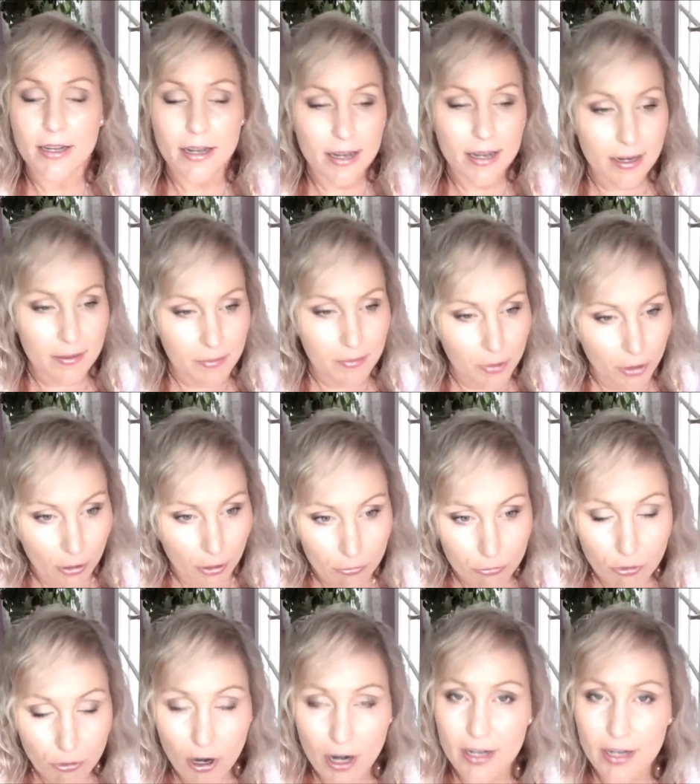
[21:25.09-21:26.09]
um, you know,
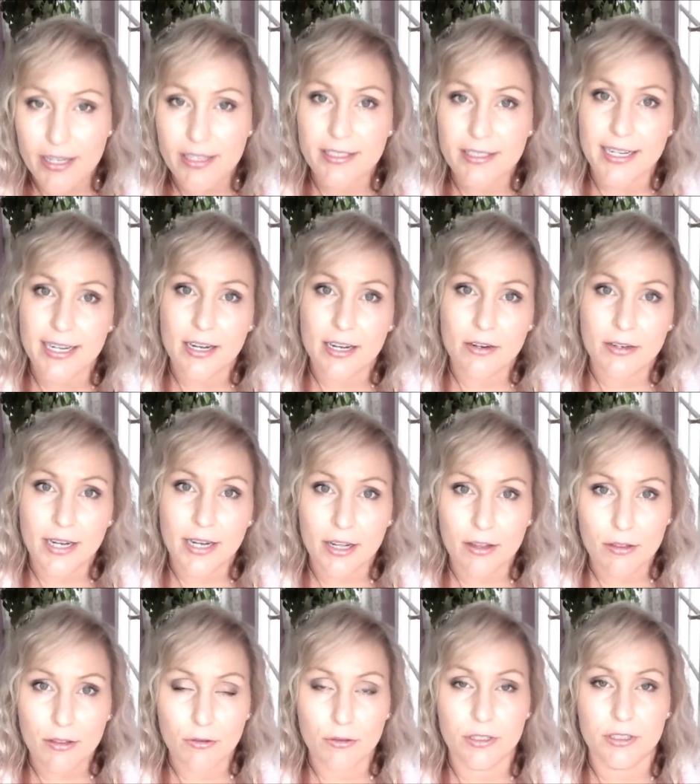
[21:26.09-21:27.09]
writing down our
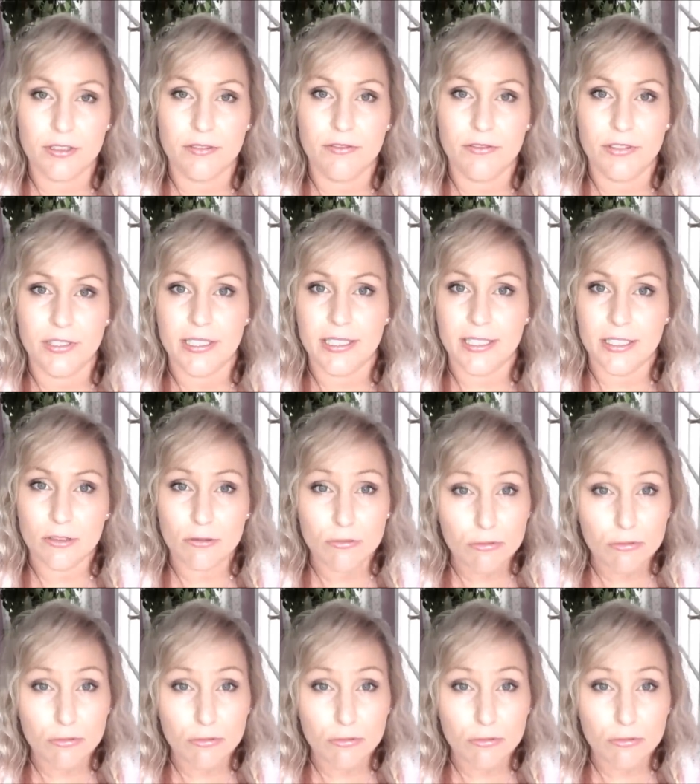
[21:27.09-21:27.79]
thoughts and feelings.